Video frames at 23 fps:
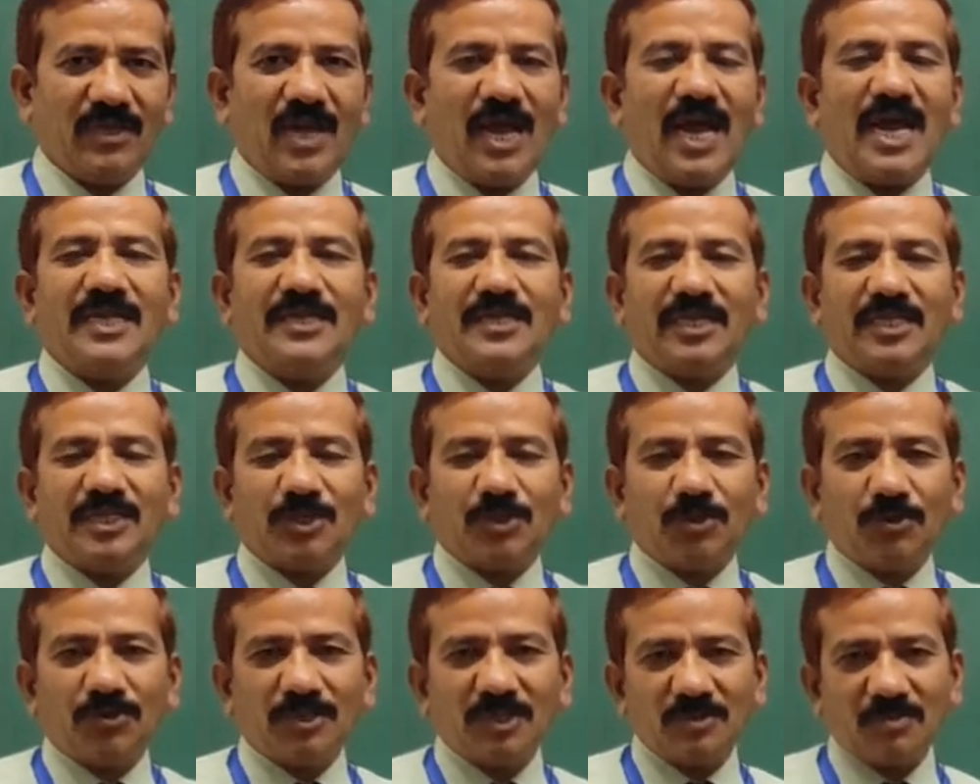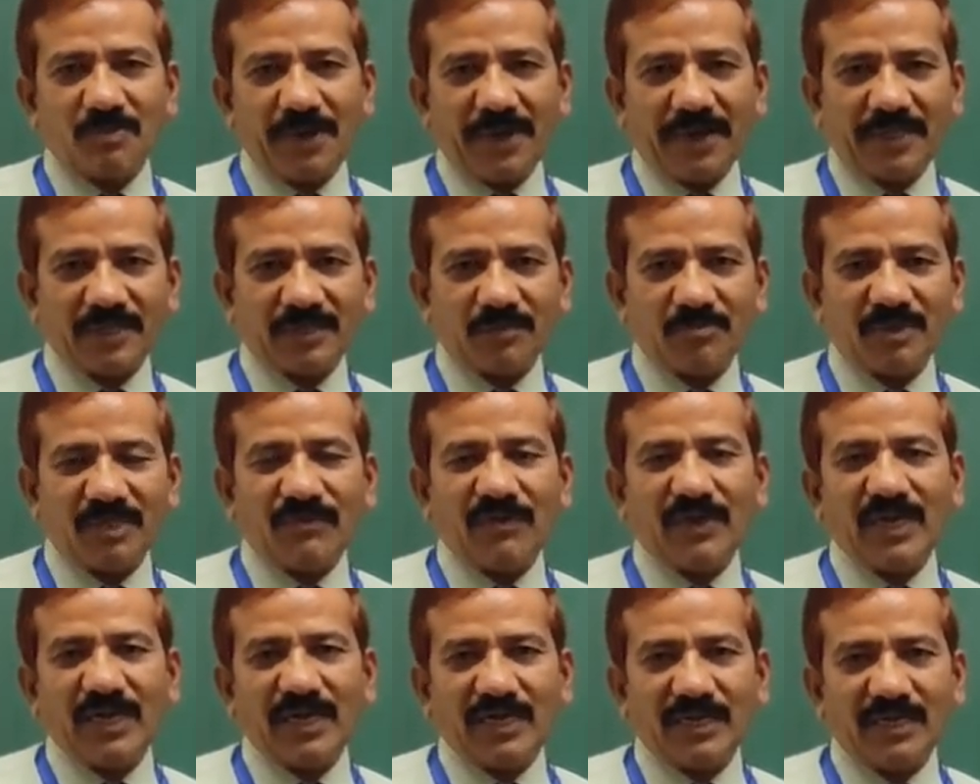and there is no space
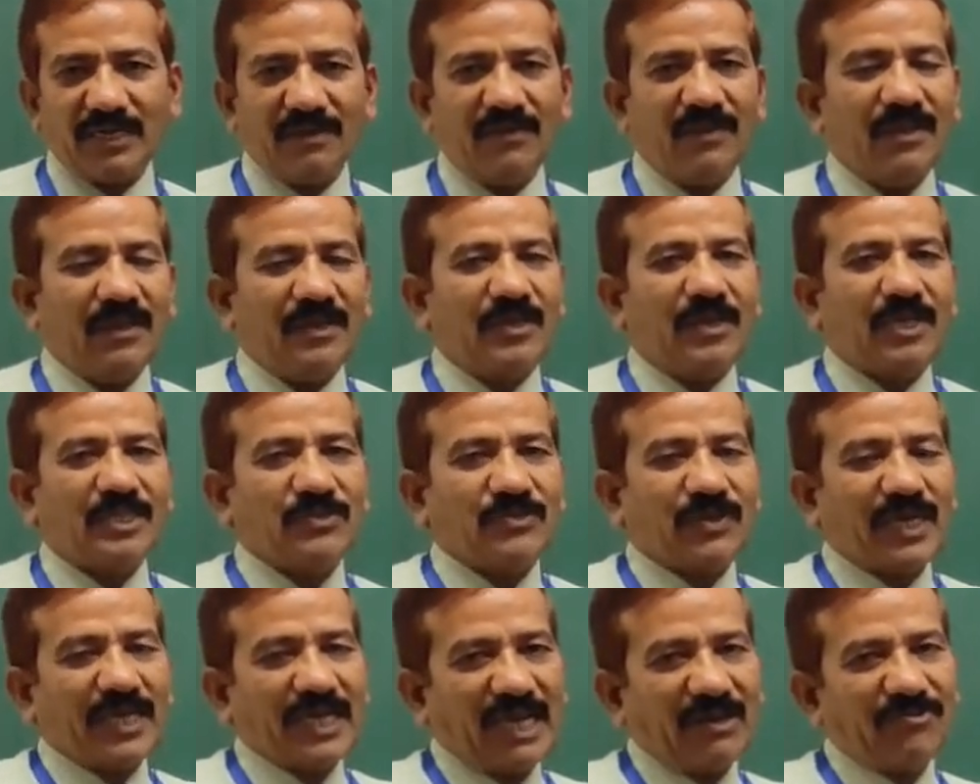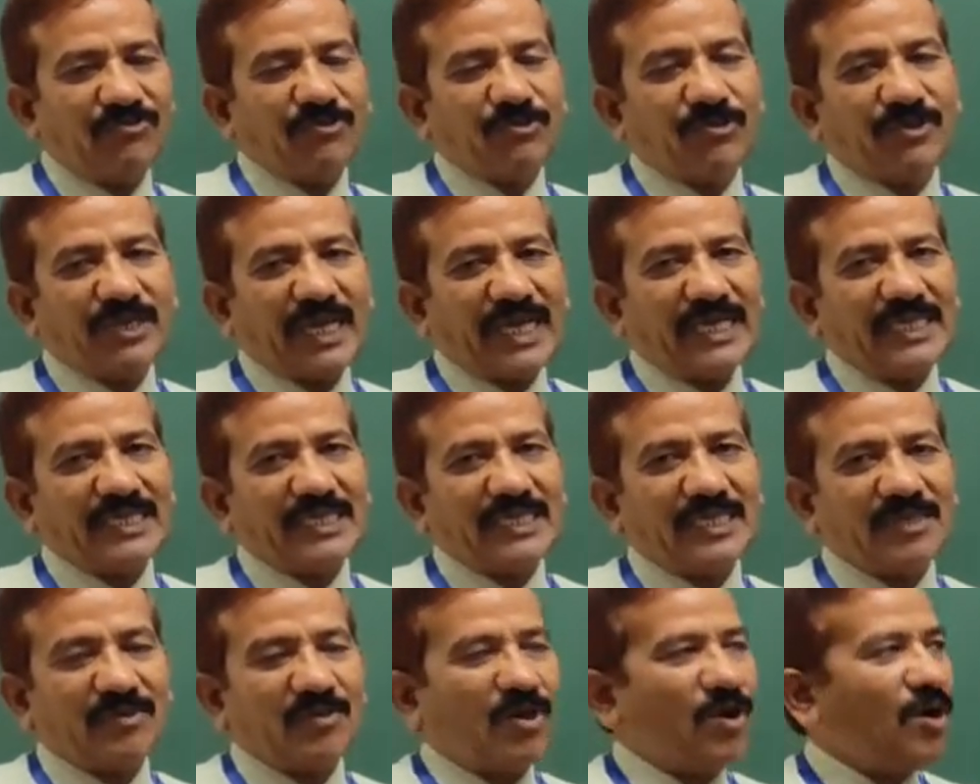between actually left to right
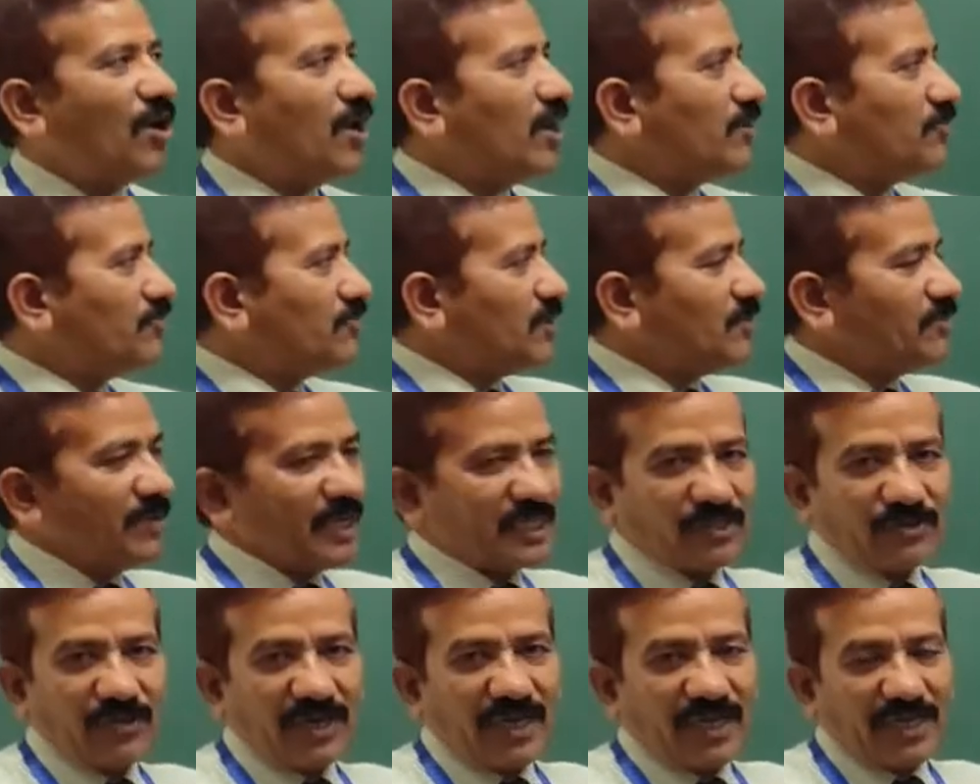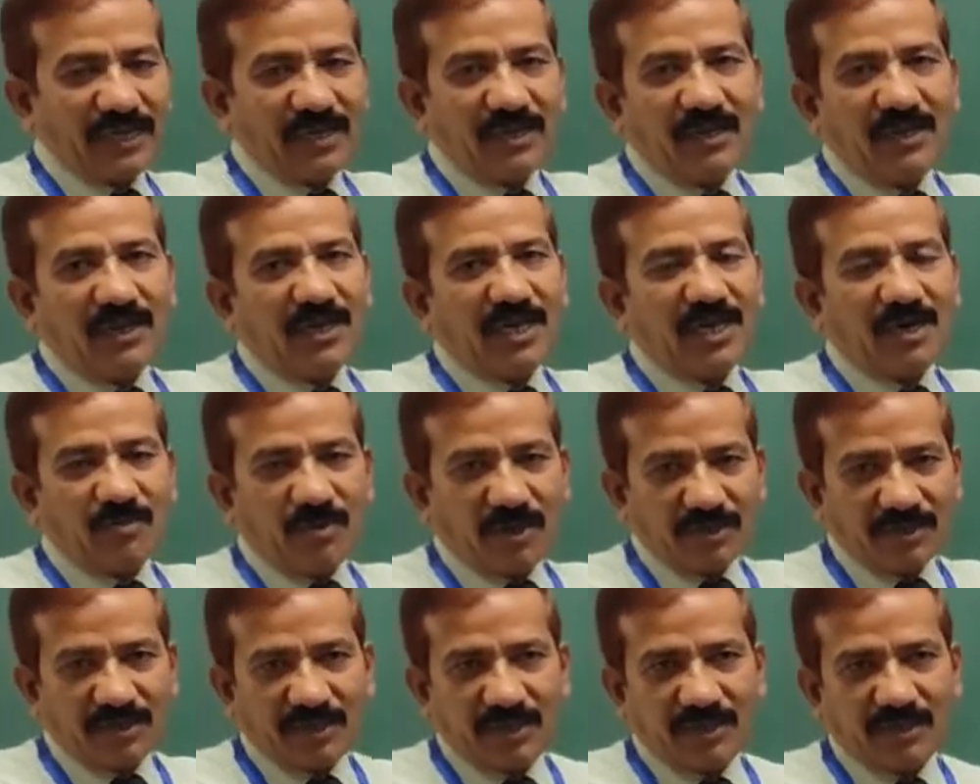or from actually
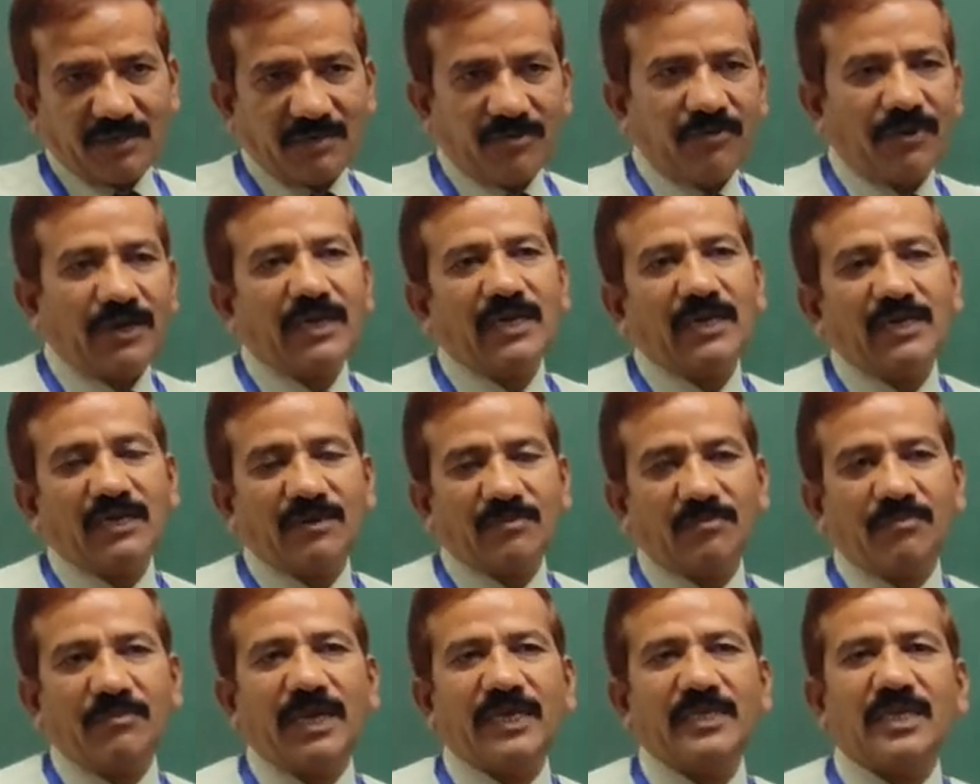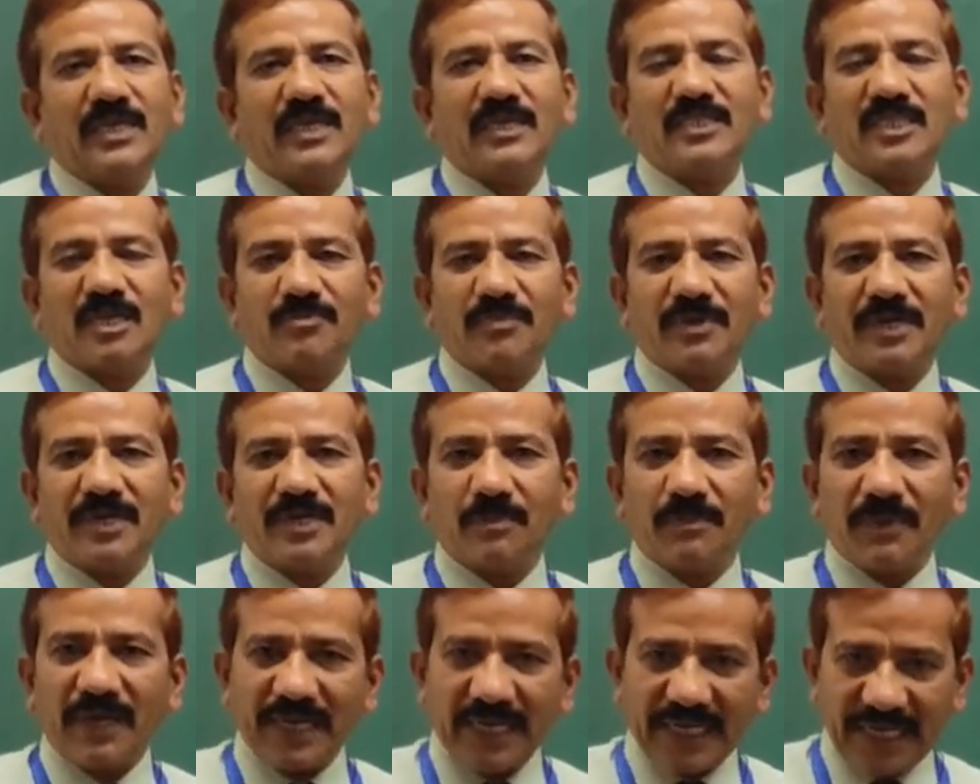among the while making a
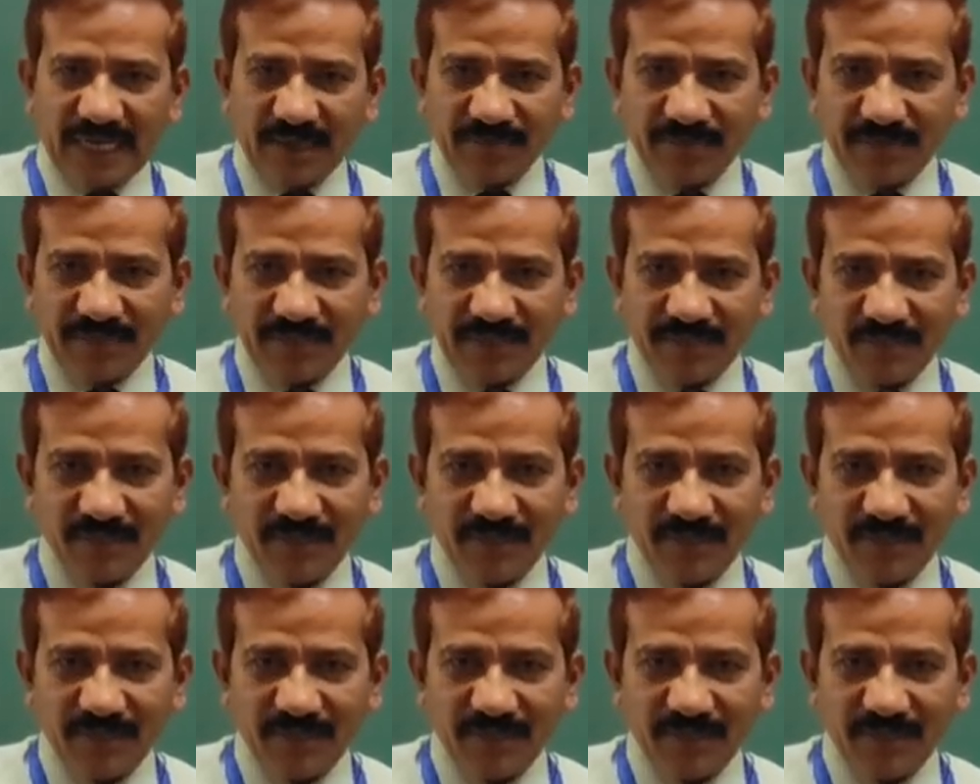separate paragraphs.